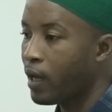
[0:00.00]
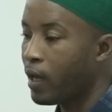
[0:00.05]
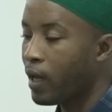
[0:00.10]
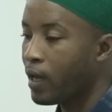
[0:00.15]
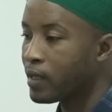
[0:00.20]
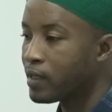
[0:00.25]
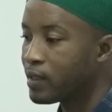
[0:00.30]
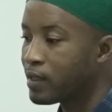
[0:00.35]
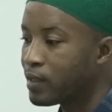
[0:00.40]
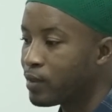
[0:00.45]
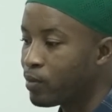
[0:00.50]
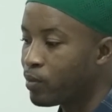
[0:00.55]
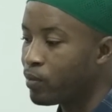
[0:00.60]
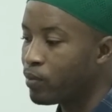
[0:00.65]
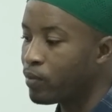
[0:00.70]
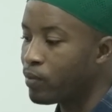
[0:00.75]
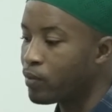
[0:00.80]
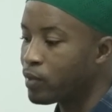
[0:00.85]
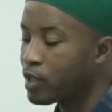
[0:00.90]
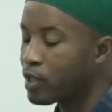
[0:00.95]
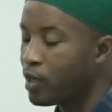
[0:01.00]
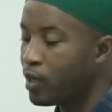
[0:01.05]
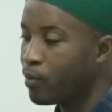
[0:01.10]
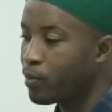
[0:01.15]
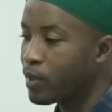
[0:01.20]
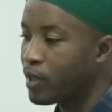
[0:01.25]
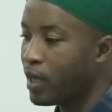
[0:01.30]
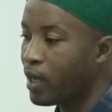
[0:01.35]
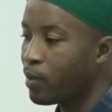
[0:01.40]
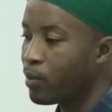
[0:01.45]
and
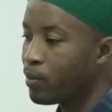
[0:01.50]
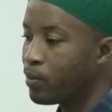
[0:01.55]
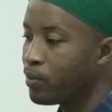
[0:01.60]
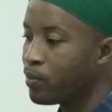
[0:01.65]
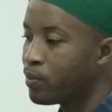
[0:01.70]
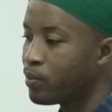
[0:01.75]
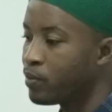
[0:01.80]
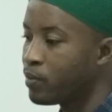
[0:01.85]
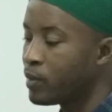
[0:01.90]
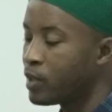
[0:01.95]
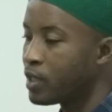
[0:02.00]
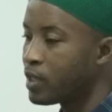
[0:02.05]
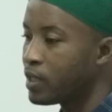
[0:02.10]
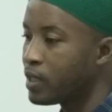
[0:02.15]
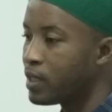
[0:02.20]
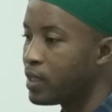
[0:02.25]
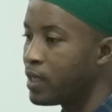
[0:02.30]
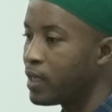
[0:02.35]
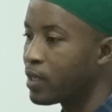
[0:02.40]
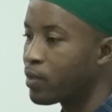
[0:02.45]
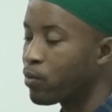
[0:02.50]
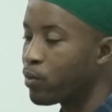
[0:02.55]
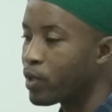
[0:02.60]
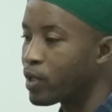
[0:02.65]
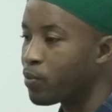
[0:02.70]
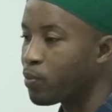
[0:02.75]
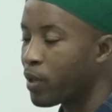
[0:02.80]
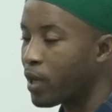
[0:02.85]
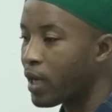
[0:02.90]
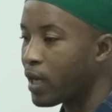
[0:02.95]
sometimes the date
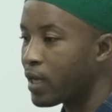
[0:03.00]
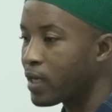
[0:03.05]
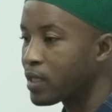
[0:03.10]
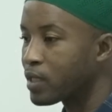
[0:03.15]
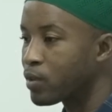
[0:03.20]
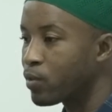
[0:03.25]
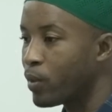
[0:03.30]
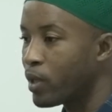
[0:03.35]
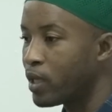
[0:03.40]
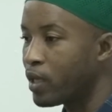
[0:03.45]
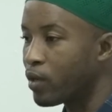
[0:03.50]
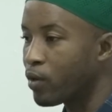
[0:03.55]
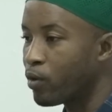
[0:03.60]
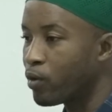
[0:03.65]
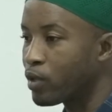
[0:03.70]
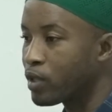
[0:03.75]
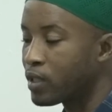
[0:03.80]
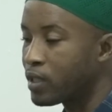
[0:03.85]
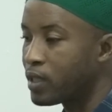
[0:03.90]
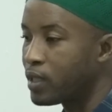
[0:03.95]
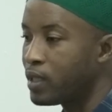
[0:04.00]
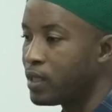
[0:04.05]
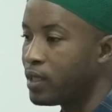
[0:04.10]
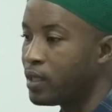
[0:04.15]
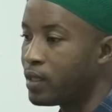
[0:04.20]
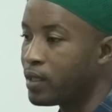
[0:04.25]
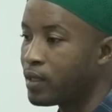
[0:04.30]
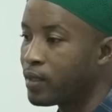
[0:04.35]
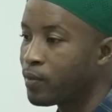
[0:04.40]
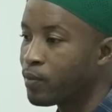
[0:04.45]
would pass when you go to
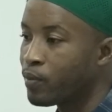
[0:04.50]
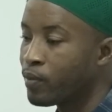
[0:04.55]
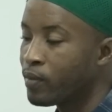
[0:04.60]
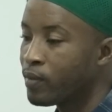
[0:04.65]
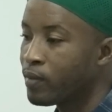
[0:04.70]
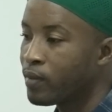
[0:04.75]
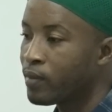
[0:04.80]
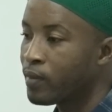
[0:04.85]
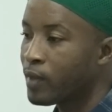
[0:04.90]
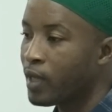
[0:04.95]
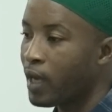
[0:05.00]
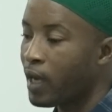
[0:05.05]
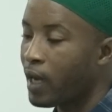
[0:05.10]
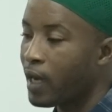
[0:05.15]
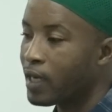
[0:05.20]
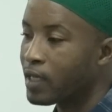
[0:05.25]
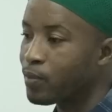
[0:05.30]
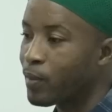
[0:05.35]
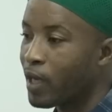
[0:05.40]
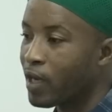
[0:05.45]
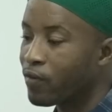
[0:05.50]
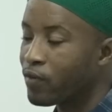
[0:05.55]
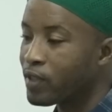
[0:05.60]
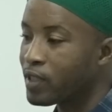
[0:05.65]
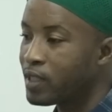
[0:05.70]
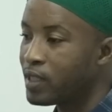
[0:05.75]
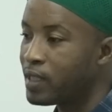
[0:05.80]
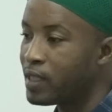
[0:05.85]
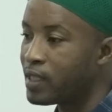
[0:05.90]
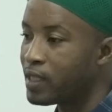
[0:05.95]
the uh, back to
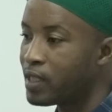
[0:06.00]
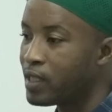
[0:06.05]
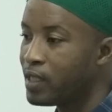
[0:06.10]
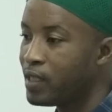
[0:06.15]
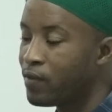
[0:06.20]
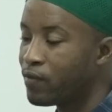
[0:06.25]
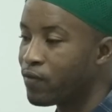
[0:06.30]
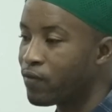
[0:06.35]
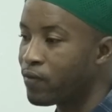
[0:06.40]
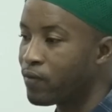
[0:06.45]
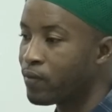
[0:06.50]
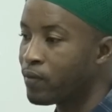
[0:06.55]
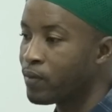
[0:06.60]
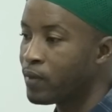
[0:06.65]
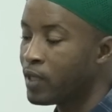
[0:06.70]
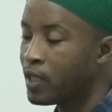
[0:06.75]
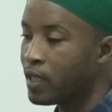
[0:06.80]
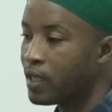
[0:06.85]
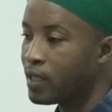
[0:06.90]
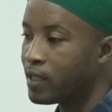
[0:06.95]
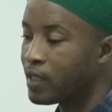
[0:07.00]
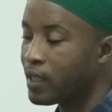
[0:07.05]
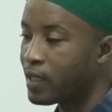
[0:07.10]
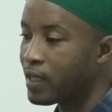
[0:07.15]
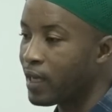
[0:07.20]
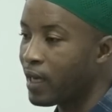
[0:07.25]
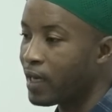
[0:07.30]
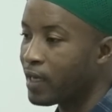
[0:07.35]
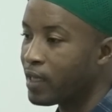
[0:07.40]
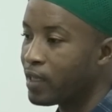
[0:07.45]
see the chief. It's
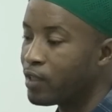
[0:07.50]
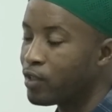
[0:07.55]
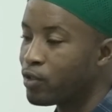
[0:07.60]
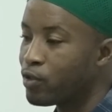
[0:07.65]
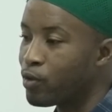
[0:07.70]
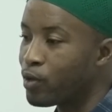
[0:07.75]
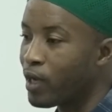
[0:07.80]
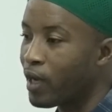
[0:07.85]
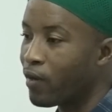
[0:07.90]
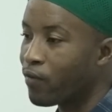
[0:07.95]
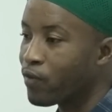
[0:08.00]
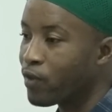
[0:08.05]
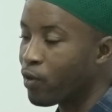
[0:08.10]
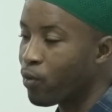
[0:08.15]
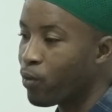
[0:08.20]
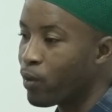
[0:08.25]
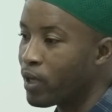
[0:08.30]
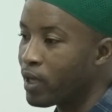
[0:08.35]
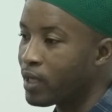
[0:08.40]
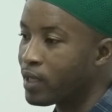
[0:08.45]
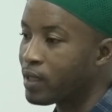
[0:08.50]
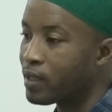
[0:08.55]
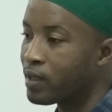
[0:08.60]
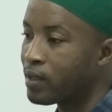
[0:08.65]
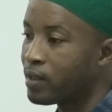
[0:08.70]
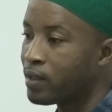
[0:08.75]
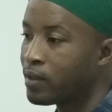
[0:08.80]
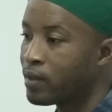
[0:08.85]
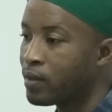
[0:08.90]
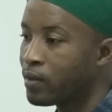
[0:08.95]
another issue, you'd have to wait
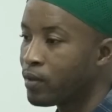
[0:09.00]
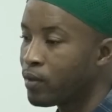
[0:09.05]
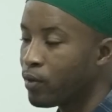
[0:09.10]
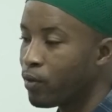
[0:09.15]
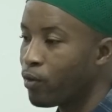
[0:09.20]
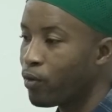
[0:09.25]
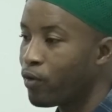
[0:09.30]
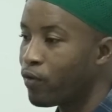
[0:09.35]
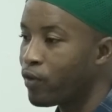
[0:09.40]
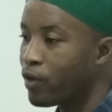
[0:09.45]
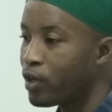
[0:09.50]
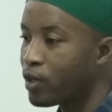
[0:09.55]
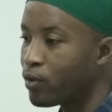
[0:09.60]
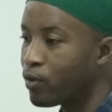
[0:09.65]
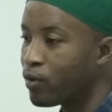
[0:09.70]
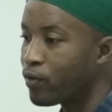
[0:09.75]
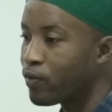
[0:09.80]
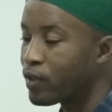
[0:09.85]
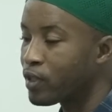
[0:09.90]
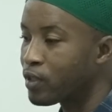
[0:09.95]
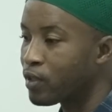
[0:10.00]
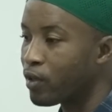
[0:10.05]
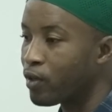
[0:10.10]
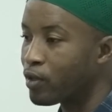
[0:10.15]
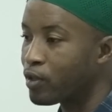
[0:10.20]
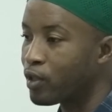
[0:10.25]
over and over, so